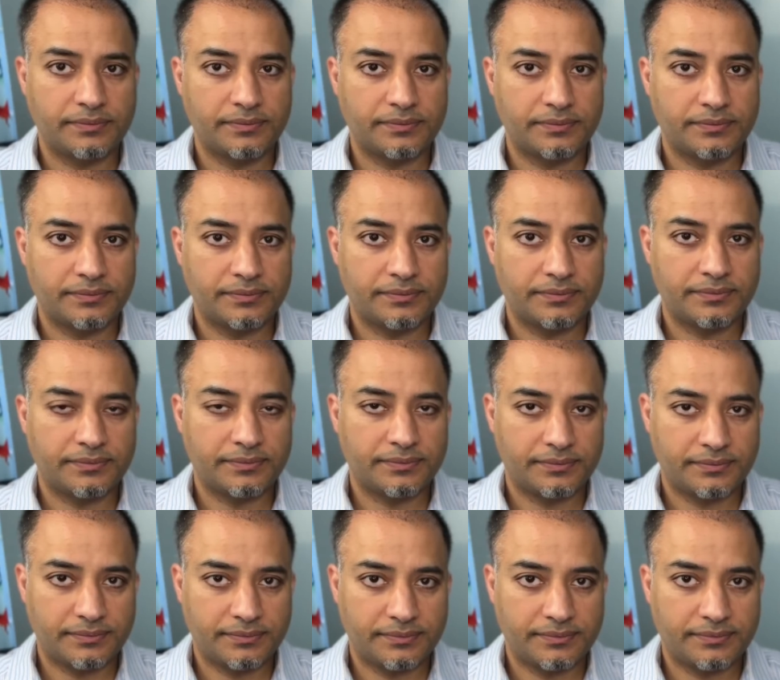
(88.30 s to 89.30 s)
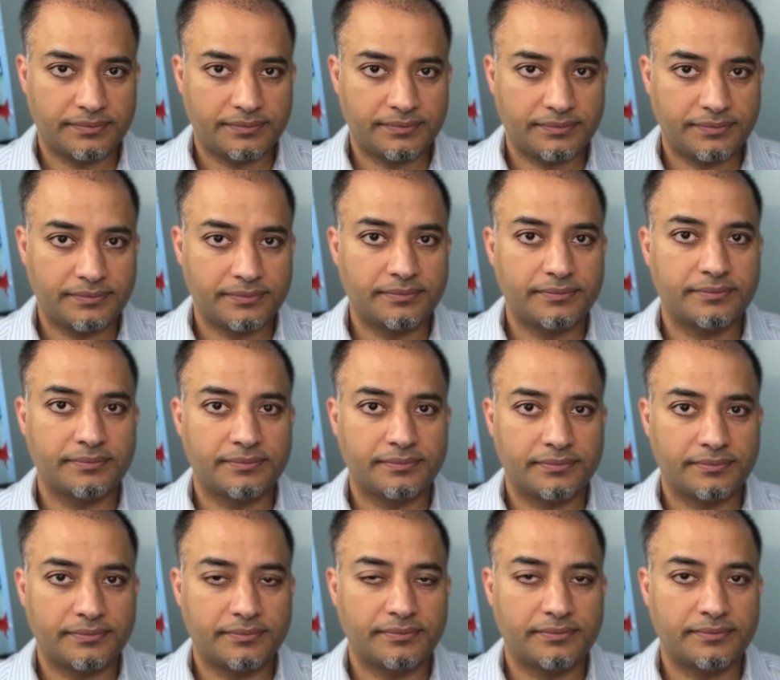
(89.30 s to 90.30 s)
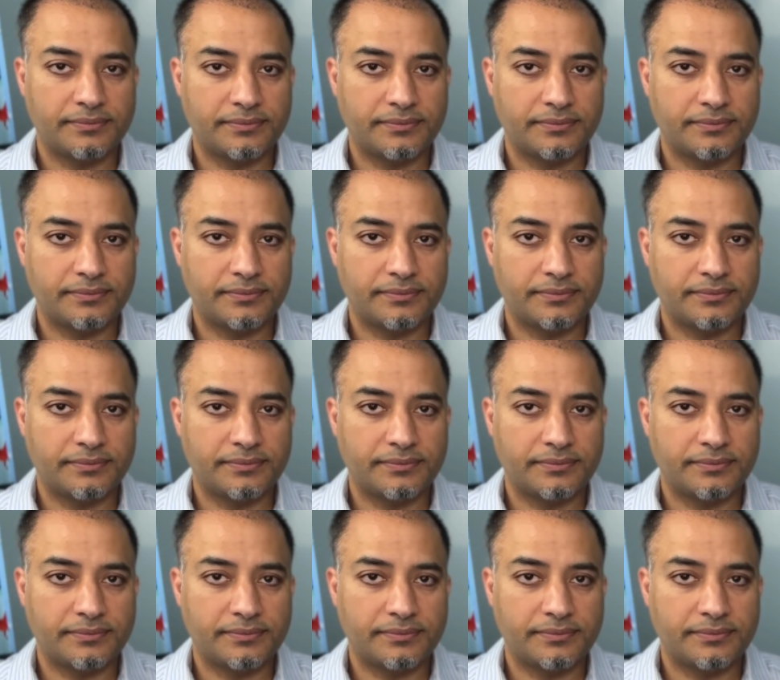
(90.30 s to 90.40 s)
(silent)